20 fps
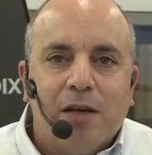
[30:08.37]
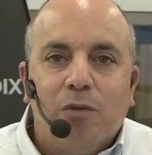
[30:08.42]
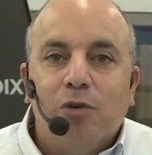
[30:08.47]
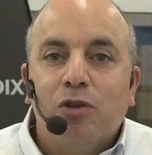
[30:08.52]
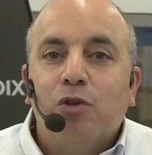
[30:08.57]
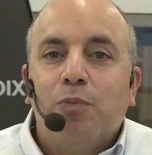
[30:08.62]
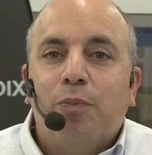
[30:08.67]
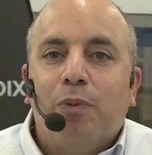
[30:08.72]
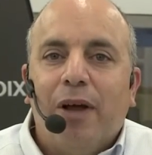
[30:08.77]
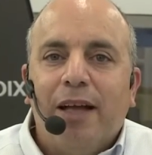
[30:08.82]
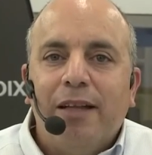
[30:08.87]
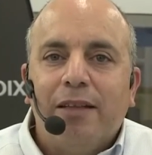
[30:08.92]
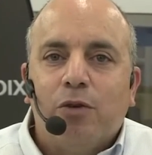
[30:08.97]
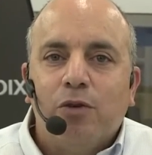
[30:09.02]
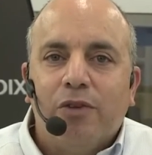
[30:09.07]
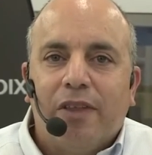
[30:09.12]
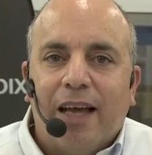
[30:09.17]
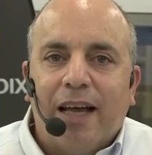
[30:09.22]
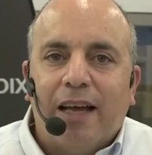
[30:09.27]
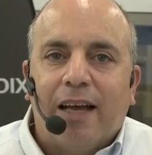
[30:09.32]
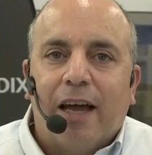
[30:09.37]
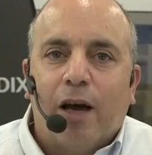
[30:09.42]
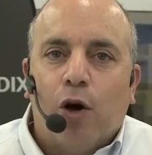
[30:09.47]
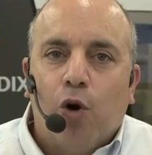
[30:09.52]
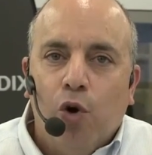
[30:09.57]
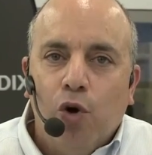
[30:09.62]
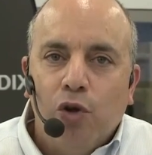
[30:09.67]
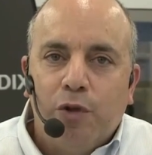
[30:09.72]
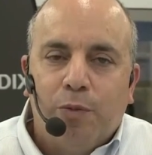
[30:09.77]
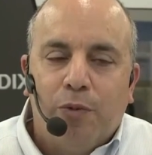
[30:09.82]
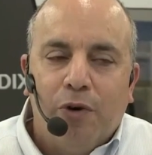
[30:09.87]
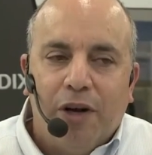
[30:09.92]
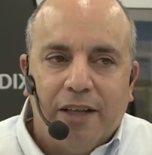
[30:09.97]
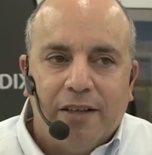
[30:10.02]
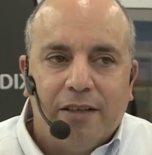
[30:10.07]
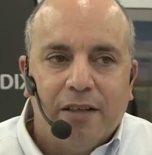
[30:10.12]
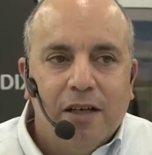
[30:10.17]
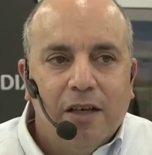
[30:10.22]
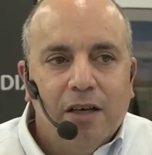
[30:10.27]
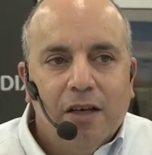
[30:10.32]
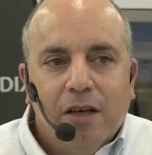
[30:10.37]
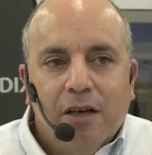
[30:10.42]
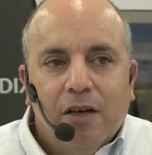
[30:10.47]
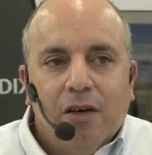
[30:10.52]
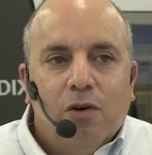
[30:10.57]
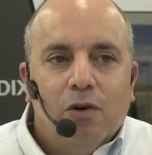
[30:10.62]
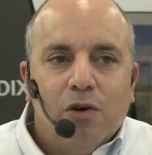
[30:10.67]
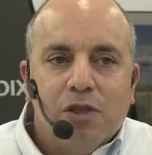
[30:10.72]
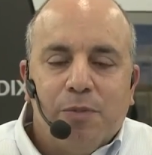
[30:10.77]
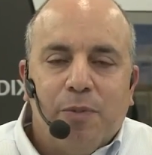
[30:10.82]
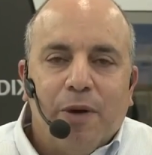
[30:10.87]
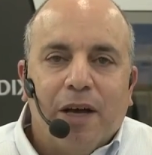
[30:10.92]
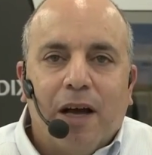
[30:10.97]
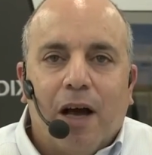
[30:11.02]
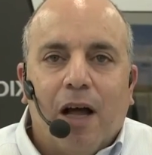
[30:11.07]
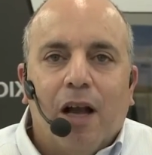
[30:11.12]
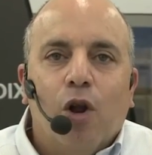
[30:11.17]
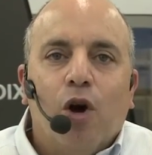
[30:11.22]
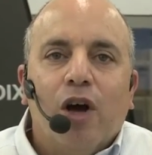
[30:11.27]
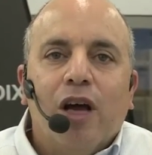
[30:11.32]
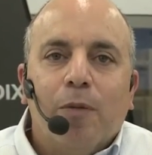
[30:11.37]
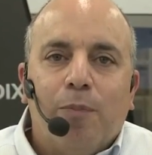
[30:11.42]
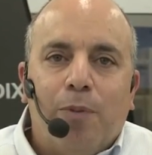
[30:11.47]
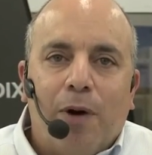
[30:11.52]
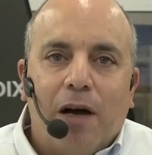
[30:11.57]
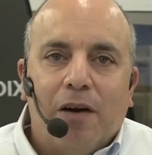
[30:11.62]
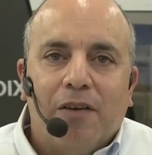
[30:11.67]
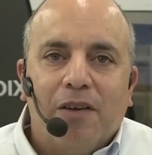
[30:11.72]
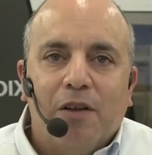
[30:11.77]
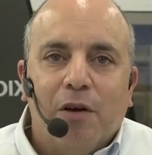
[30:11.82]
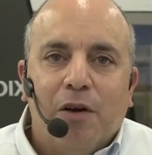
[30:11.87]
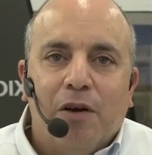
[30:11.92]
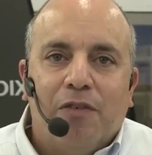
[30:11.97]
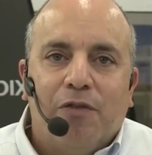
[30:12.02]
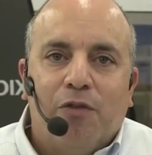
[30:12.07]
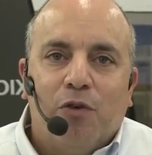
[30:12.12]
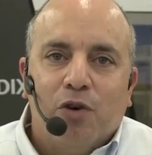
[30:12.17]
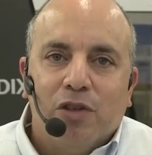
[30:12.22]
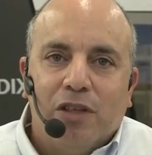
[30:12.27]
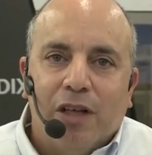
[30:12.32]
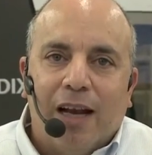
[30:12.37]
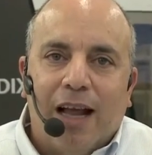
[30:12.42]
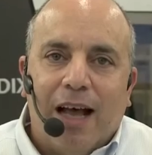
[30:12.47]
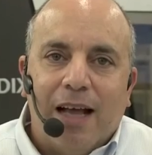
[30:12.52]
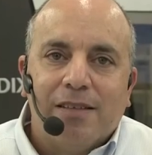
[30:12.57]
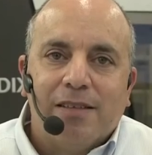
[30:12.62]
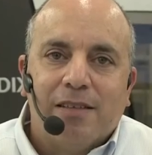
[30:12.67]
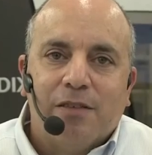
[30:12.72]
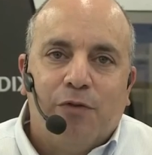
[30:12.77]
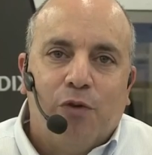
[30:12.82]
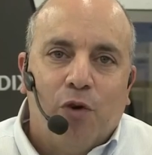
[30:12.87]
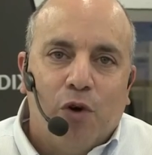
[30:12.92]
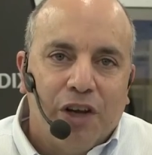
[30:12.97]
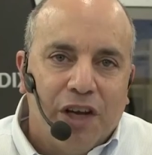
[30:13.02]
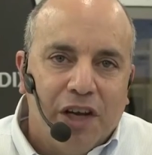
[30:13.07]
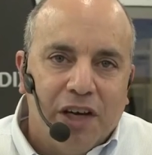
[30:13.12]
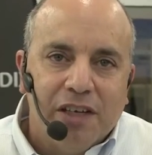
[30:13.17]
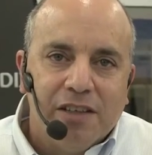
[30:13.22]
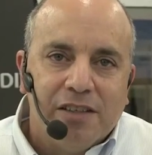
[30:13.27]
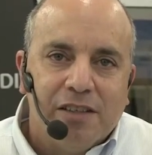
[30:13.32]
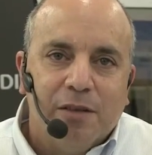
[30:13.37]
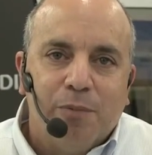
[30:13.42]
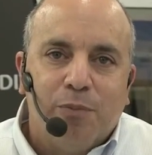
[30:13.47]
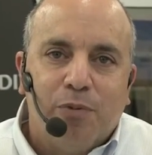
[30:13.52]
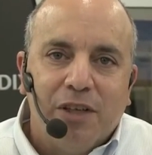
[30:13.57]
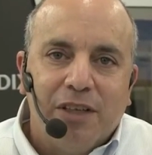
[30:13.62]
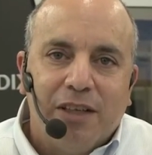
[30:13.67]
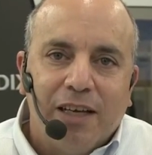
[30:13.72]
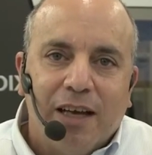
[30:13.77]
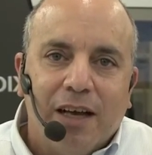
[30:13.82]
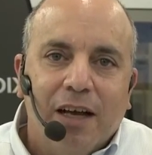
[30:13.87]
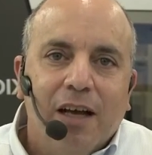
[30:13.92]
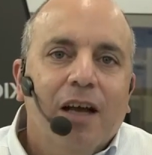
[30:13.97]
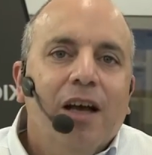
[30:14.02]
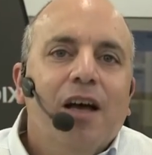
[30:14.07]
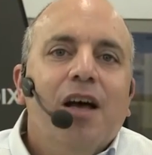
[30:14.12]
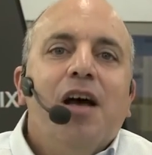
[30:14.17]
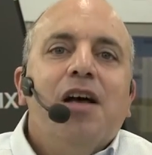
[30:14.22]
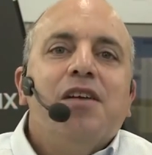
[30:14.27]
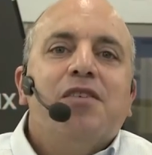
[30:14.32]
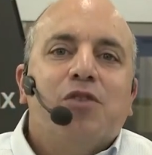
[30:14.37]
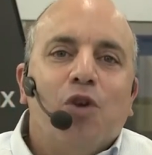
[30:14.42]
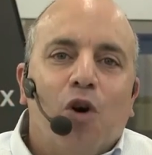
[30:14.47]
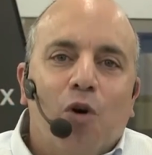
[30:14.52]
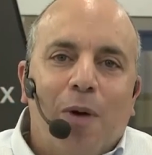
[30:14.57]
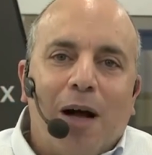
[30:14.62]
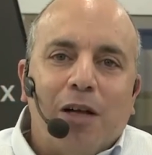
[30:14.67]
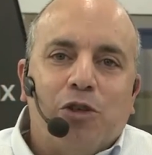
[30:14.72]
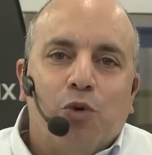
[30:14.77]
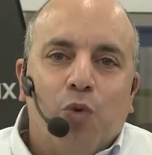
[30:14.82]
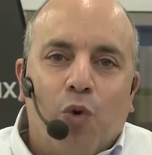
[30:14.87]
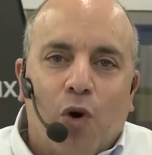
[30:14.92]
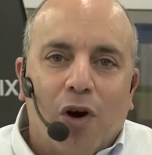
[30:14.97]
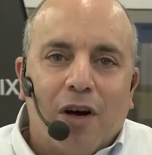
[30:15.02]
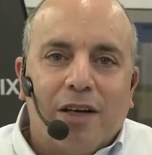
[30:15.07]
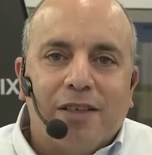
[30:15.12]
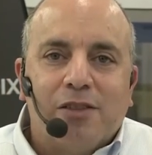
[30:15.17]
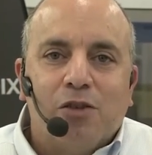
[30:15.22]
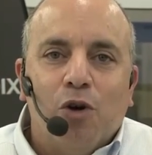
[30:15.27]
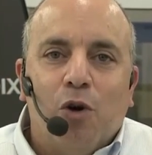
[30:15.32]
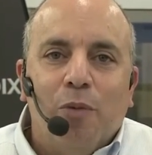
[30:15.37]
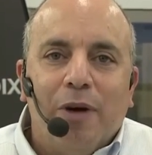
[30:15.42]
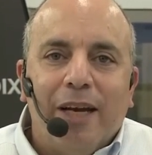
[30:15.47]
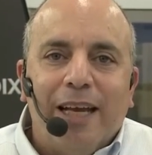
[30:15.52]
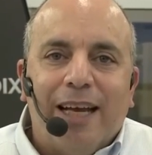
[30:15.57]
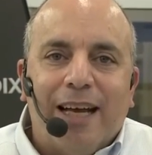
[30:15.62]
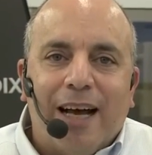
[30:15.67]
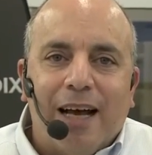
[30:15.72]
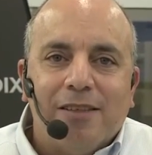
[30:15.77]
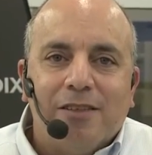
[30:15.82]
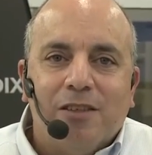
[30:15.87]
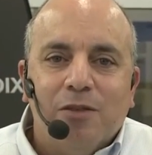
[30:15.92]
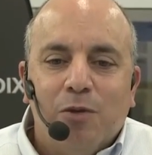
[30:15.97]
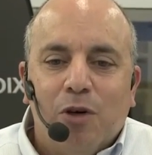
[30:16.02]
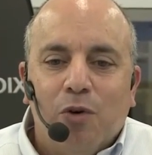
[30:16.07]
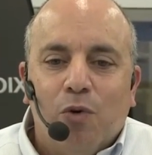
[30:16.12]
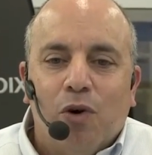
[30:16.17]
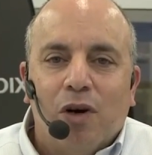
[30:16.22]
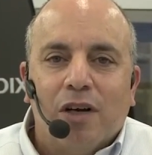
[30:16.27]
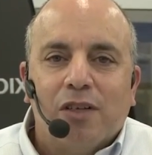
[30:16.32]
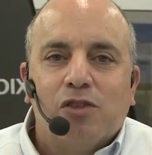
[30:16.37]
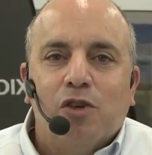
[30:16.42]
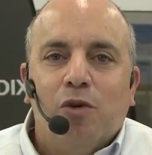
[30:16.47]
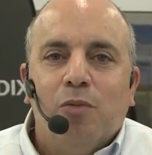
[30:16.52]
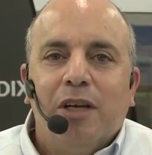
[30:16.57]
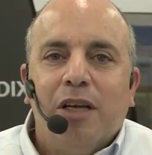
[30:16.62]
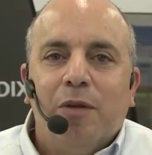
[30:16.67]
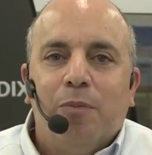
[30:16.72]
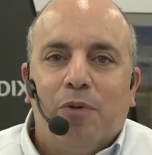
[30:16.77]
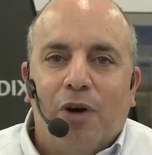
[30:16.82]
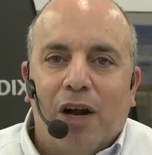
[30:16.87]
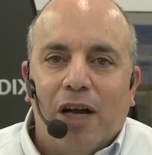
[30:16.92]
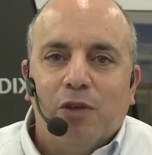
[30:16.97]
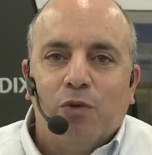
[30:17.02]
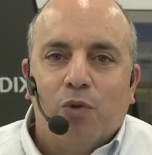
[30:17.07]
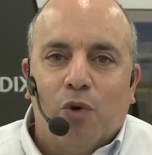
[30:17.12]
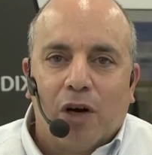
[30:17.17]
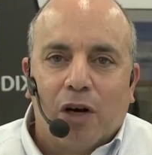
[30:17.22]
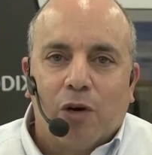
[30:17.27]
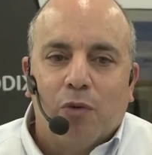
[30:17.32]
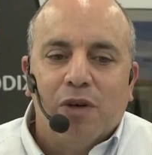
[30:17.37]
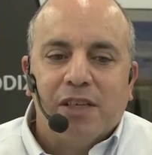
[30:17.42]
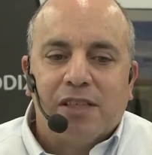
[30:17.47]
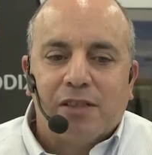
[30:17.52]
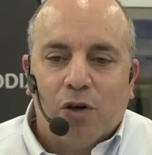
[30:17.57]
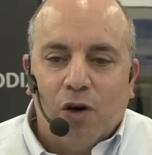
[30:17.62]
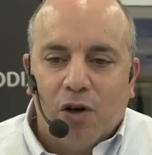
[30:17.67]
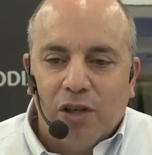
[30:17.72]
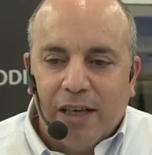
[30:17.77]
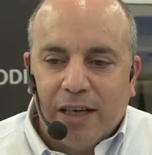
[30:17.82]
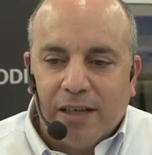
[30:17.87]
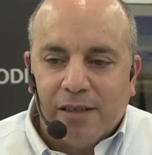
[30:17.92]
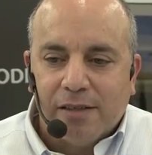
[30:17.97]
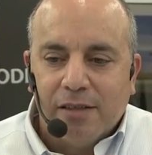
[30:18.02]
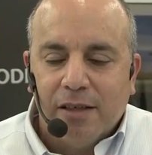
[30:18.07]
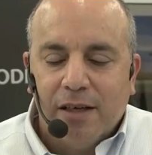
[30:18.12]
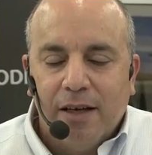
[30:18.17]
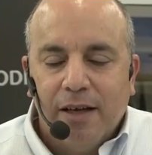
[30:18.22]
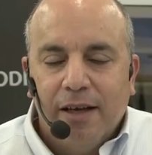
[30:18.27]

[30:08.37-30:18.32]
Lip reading: I want to thank Echut Print, who is being a loyal partner for the last 4 years and printing so much work, so many customer work, so many brand work with Scodix.